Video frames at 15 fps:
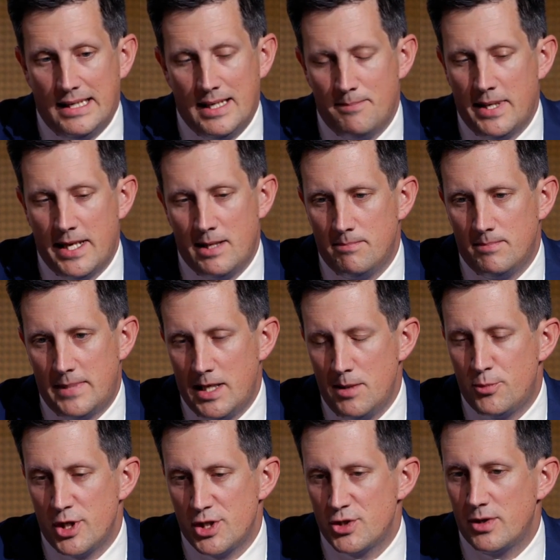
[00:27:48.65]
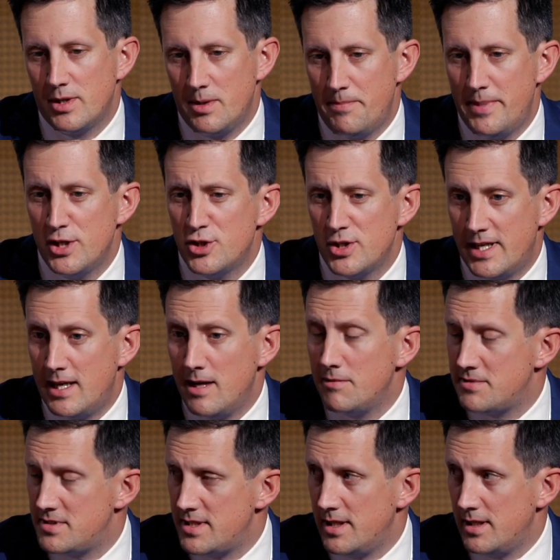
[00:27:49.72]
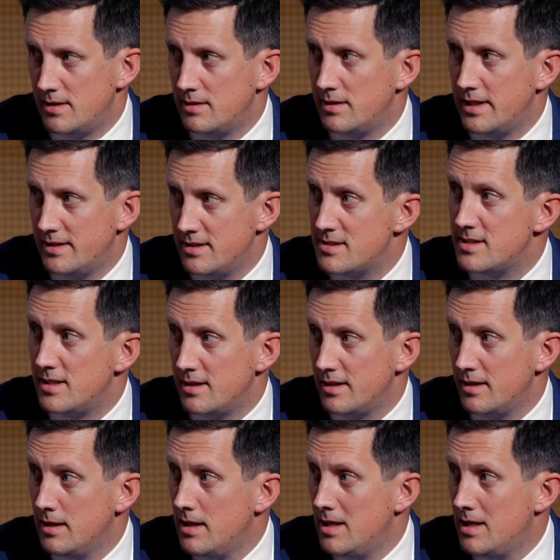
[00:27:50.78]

In my impression, in a patient I have seen in this study,